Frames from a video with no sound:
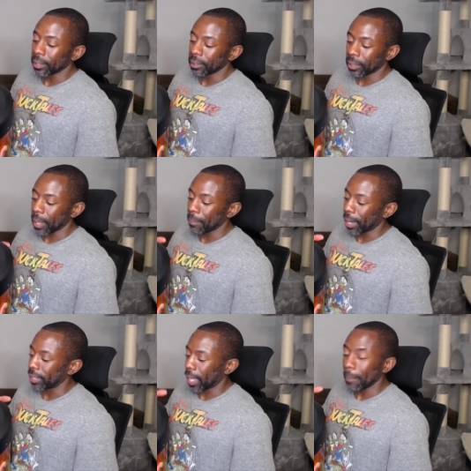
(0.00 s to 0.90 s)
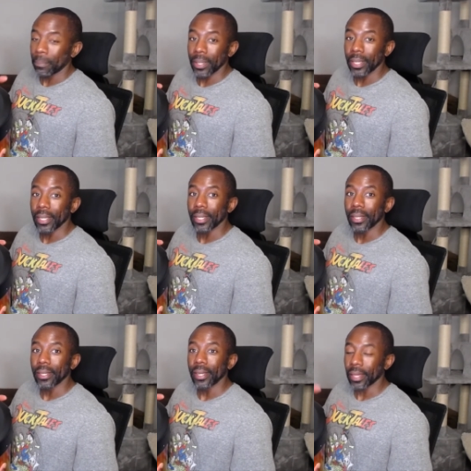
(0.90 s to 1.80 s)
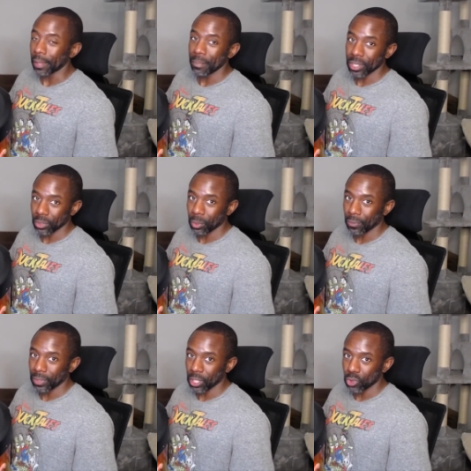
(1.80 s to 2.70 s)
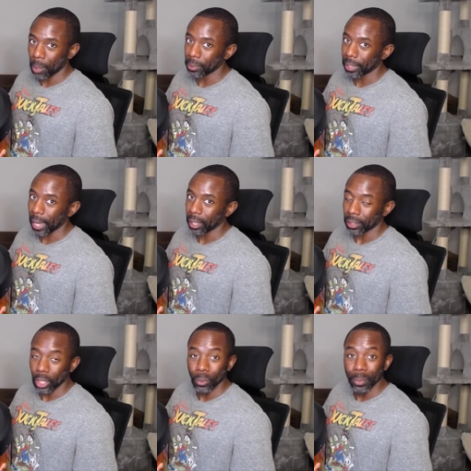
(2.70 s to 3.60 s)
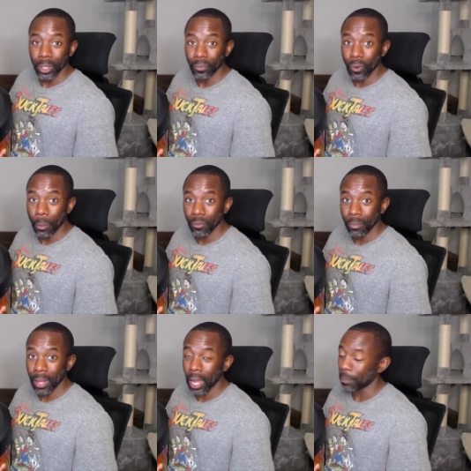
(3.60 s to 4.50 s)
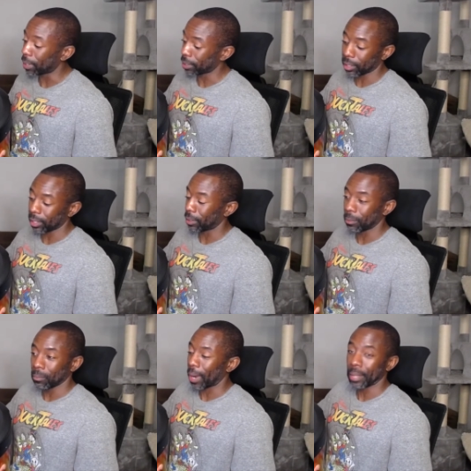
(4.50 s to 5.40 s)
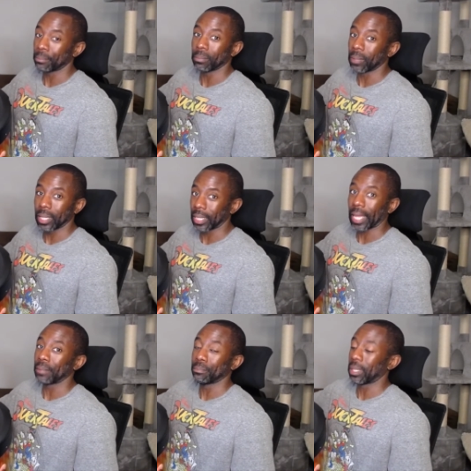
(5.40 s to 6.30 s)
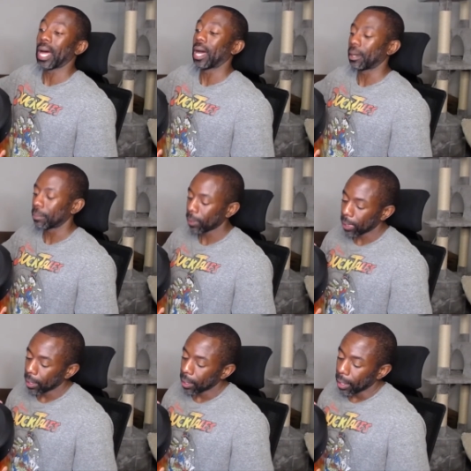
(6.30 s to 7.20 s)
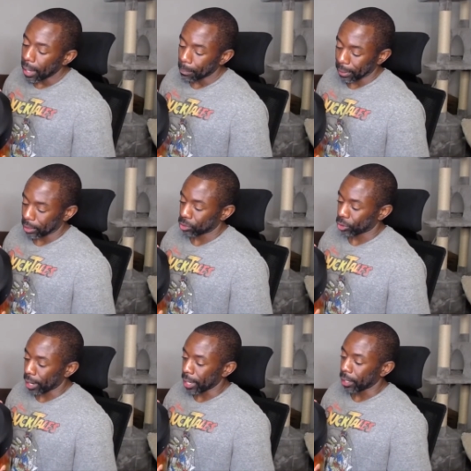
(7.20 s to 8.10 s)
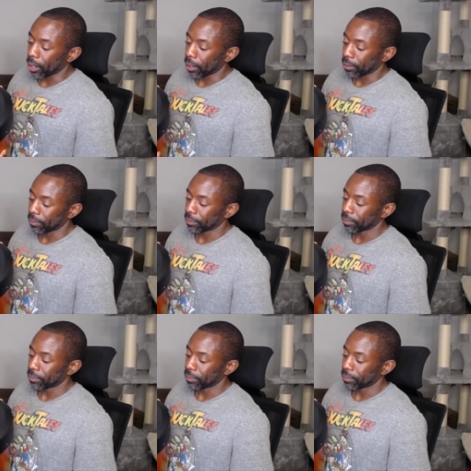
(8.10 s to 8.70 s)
they might not be, as I mentioned with the Andromeda galaxy, it would be the form of a blob, basically a light blob. But the trade-off